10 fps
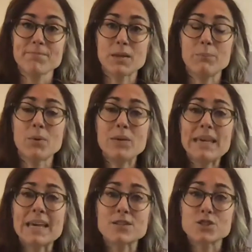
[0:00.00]
But we
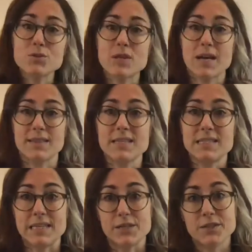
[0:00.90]
can't do that this
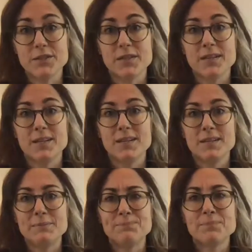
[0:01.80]
year.
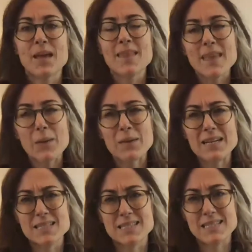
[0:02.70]
And that made
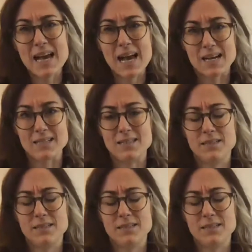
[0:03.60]
us sad.